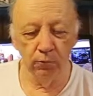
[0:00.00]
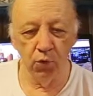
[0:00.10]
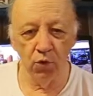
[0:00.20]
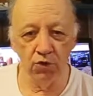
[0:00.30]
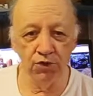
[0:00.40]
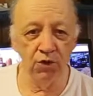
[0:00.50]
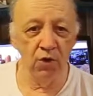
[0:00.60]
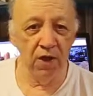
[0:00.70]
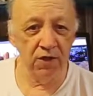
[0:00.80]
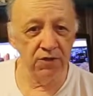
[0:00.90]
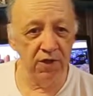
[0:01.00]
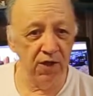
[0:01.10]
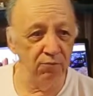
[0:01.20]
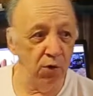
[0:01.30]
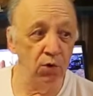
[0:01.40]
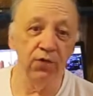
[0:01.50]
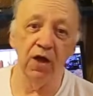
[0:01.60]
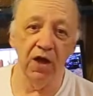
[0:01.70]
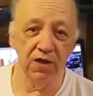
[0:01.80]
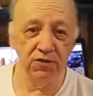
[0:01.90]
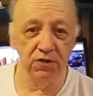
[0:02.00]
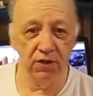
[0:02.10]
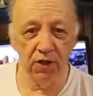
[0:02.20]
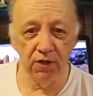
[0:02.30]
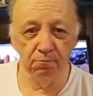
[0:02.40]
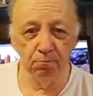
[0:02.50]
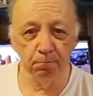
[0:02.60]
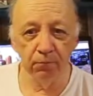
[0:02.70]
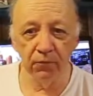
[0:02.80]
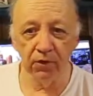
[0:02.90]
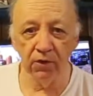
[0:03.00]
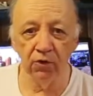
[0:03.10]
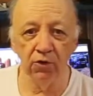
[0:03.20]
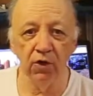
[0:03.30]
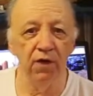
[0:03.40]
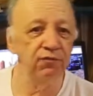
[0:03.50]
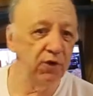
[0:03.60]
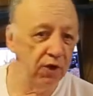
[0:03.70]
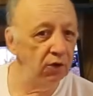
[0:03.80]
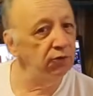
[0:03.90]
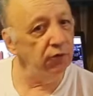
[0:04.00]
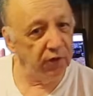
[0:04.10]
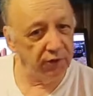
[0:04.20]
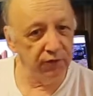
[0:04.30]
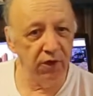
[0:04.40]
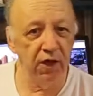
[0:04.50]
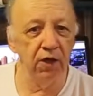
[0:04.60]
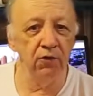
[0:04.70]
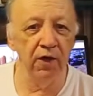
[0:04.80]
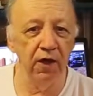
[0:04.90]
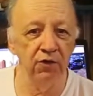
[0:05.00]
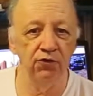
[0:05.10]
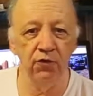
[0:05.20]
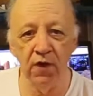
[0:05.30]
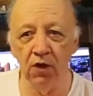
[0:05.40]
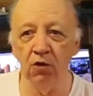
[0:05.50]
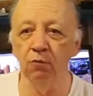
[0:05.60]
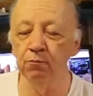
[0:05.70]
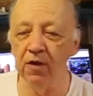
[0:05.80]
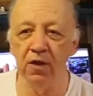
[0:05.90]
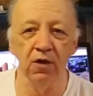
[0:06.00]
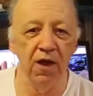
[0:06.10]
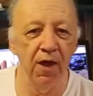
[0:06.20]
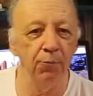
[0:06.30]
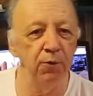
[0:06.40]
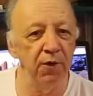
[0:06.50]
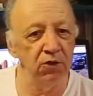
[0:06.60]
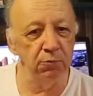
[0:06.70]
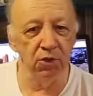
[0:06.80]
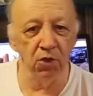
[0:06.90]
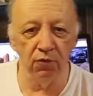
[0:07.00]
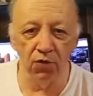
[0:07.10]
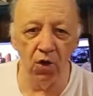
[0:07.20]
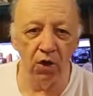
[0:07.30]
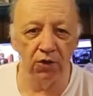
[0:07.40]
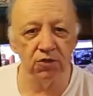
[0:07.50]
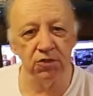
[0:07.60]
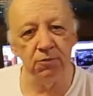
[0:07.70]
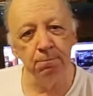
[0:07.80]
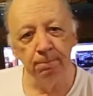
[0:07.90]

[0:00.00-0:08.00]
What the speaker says: Poor Joe has to have both eyes done. Her left eye also has a cataract, so that'll happen about the middle of August.